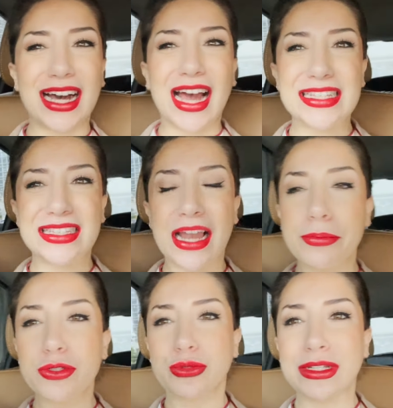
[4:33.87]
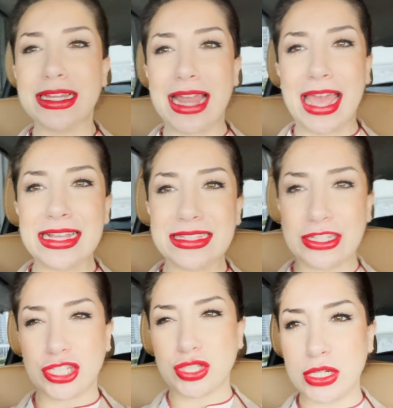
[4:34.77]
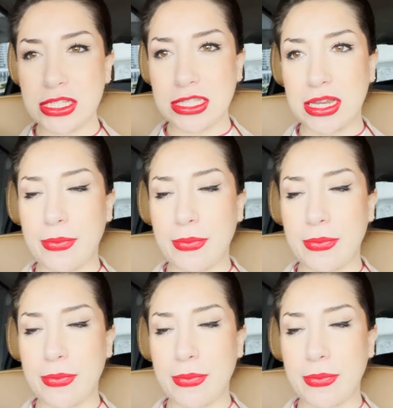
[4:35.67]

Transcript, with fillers: I slept really late. I just couldn't sleep.